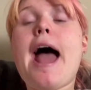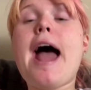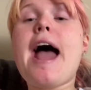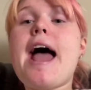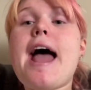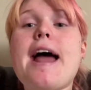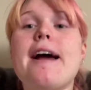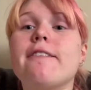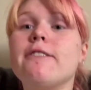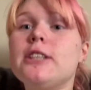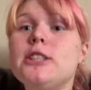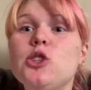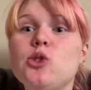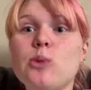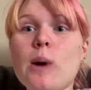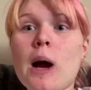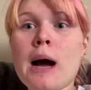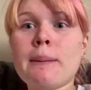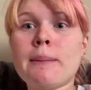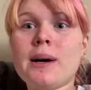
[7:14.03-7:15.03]
every
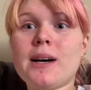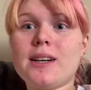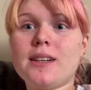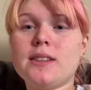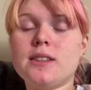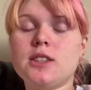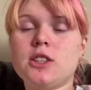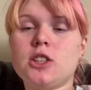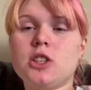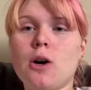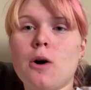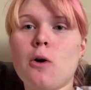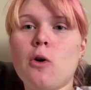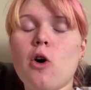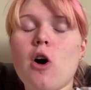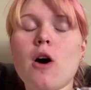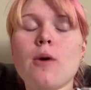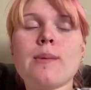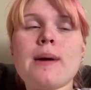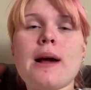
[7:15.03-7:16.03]
drama. So
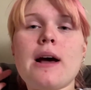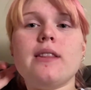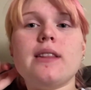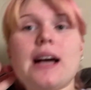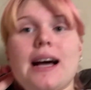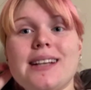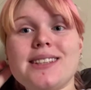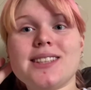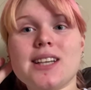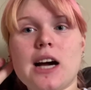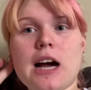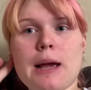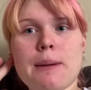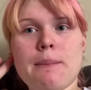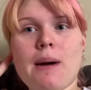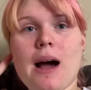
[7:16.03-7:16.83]
around that time,